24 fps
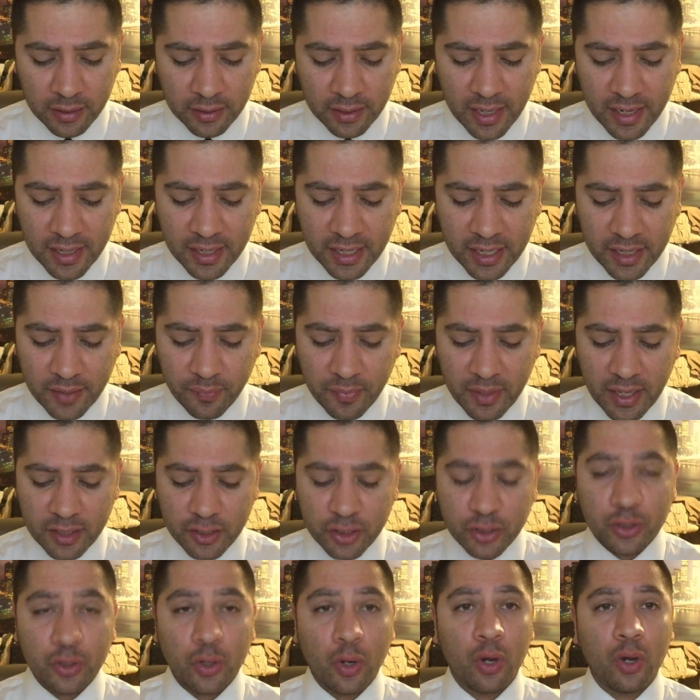Let him
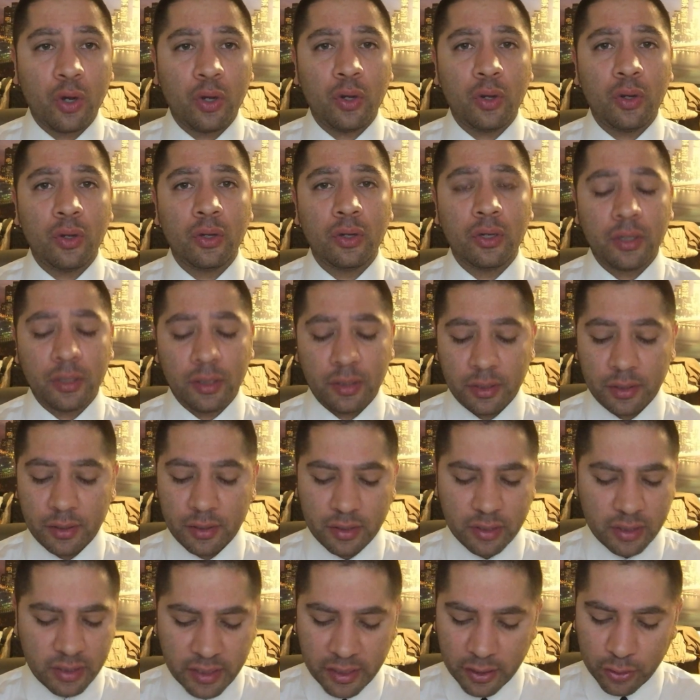that stole
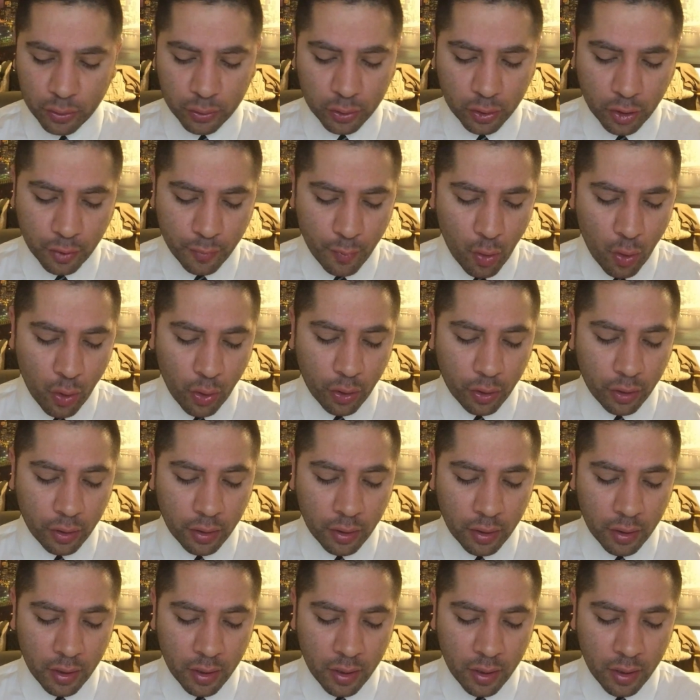steal no more,